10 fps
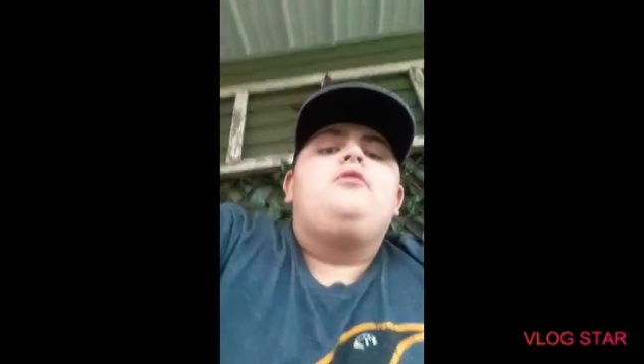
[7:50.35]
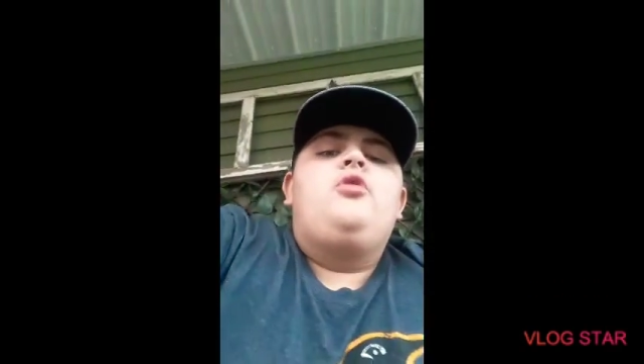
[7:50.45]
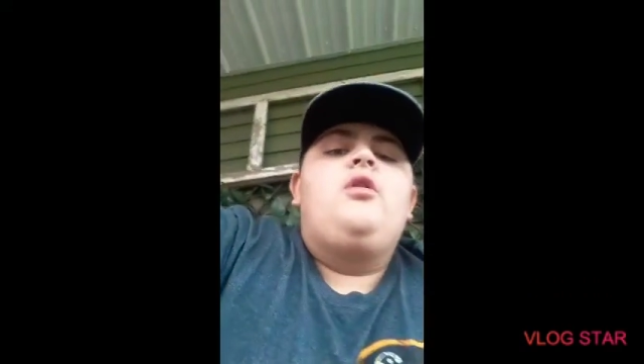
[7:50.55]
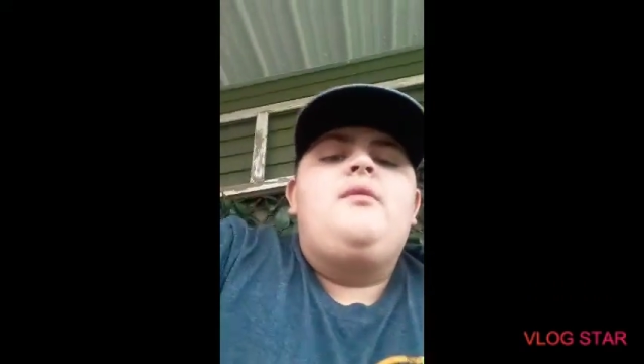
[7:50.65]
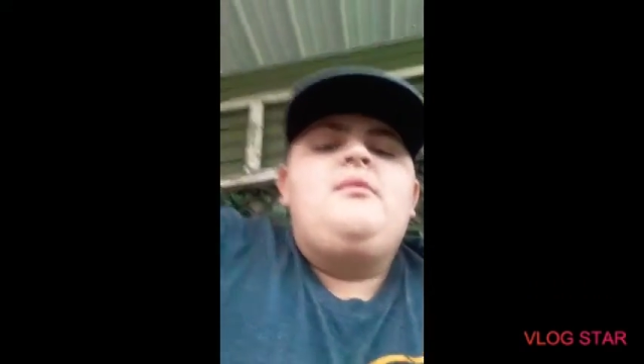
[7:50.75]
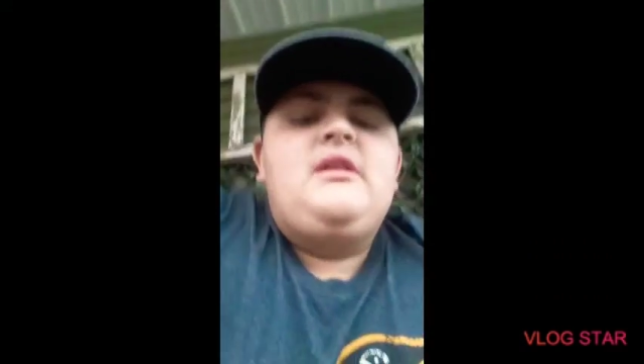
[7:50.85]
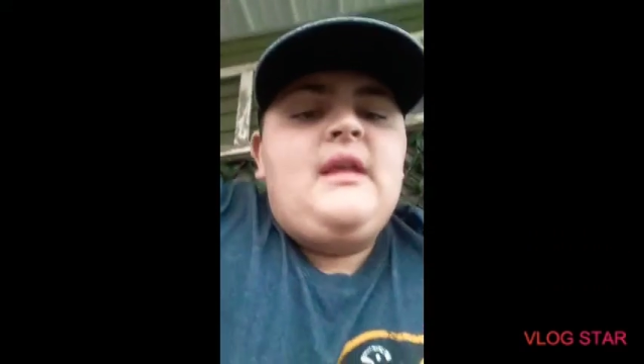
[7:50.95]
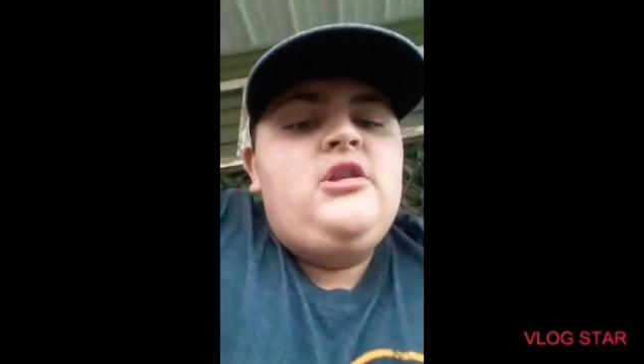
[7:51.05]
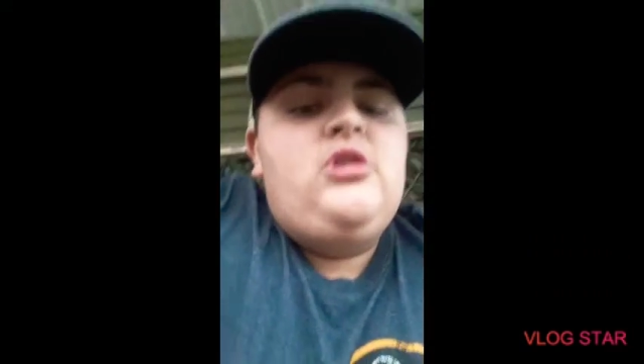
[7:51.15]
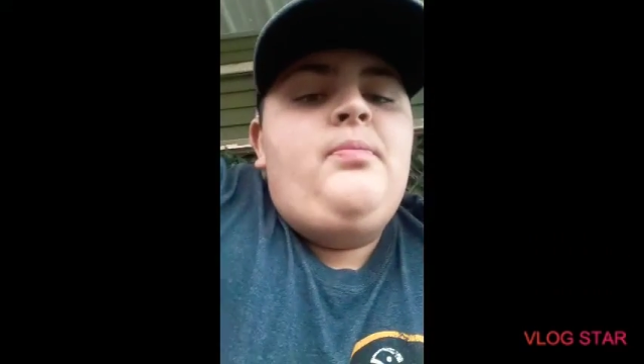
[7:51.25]
They just
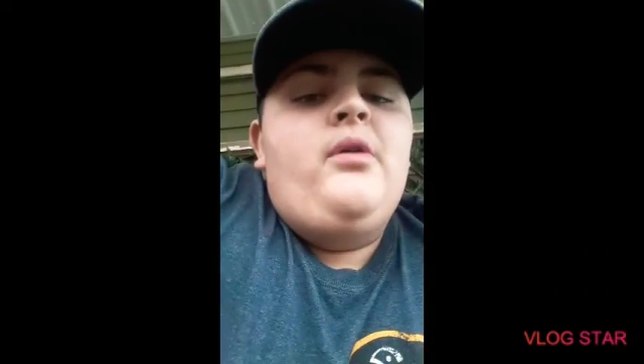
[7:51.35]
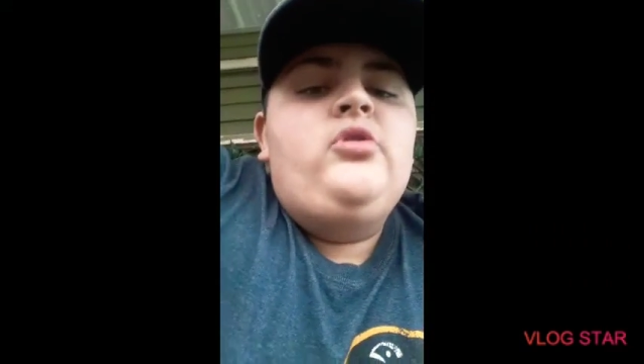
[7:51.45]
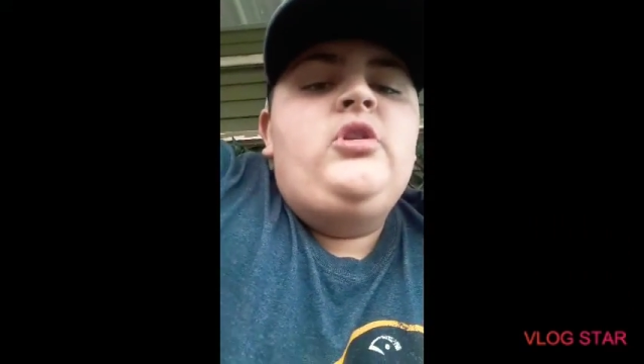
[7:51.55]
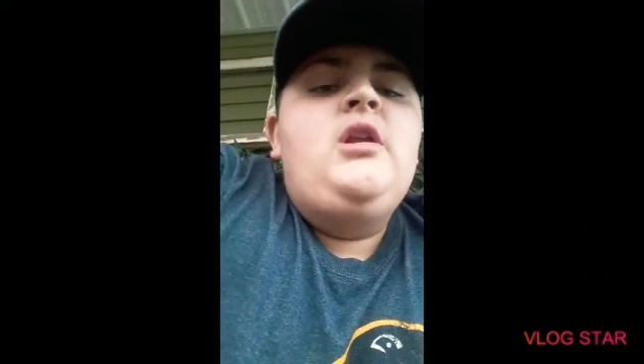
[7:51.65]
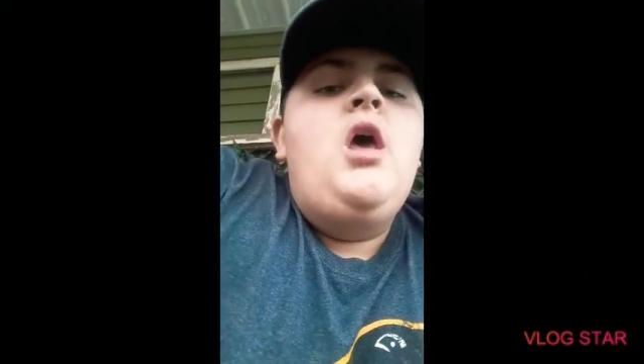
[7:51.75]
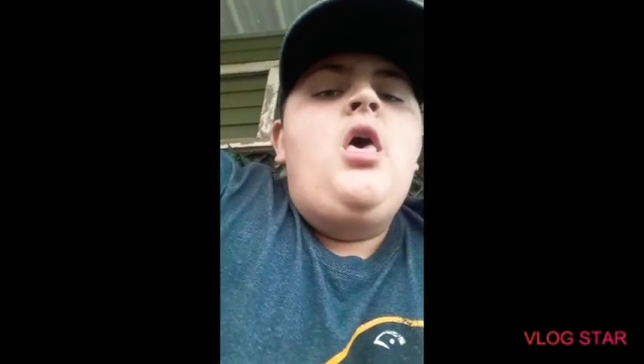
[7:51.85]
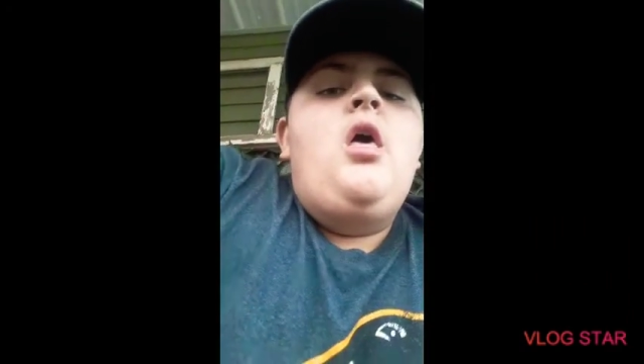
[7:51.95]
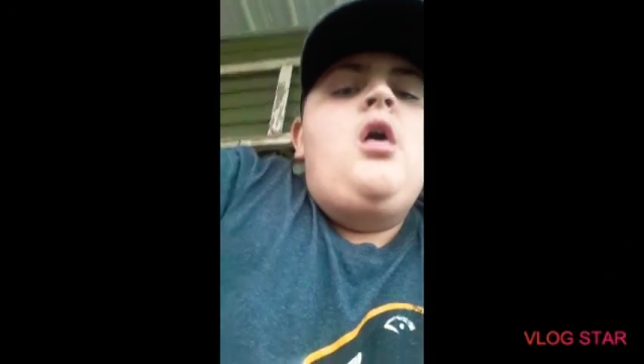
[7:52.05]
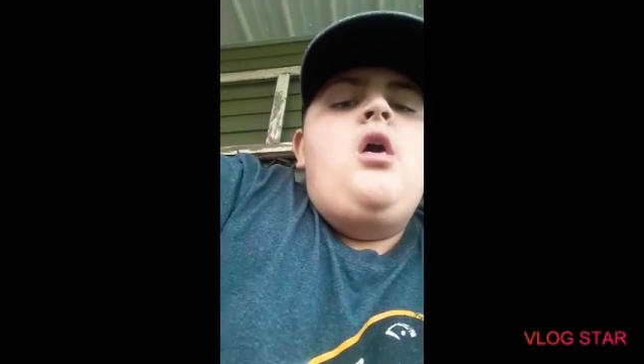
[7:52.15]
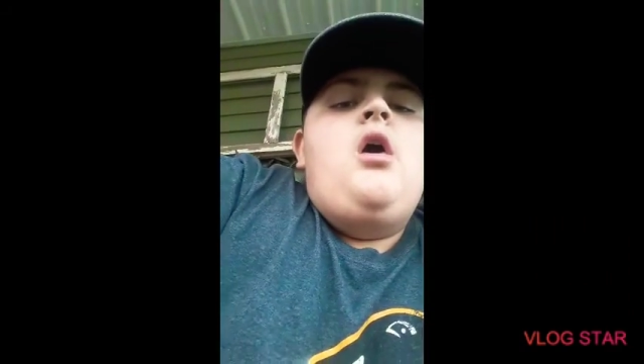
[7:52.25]
posted
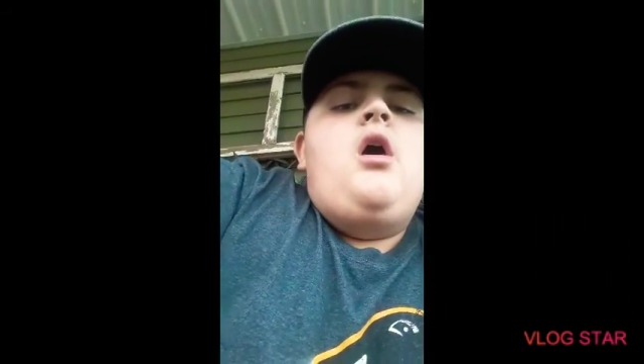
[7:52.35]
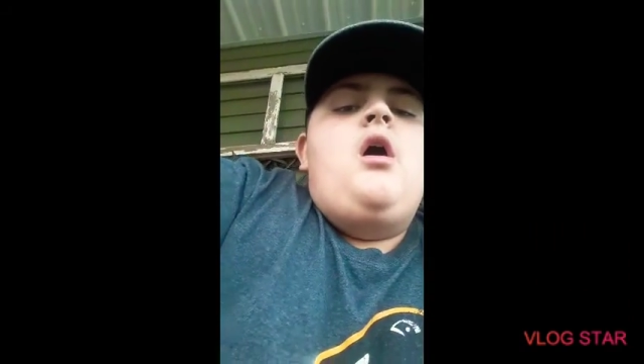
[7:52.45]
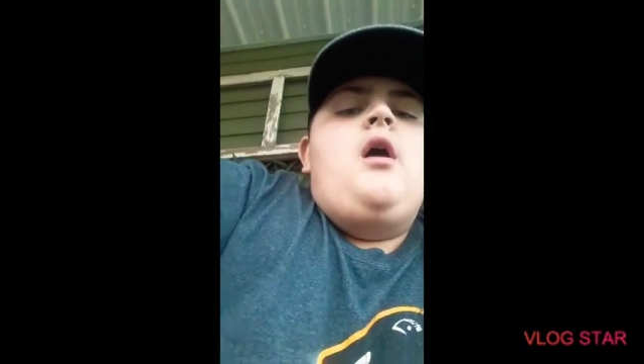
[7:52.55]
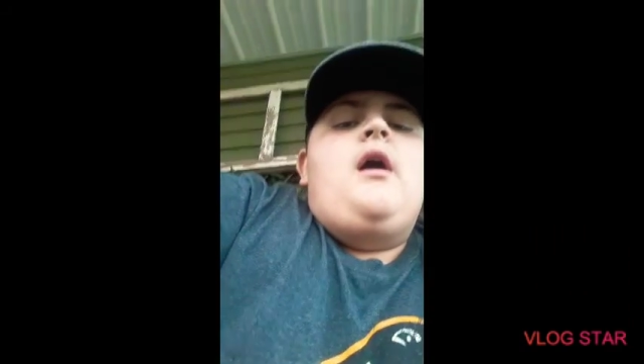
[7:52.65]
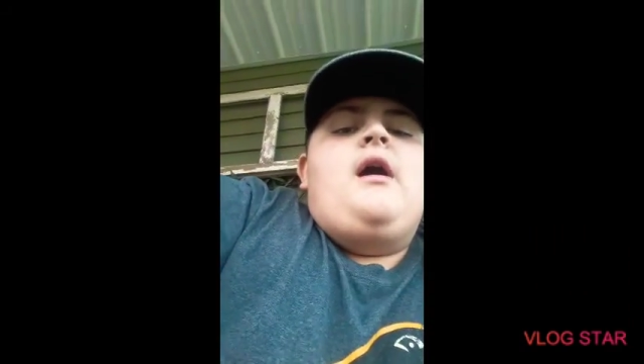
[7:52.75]
um,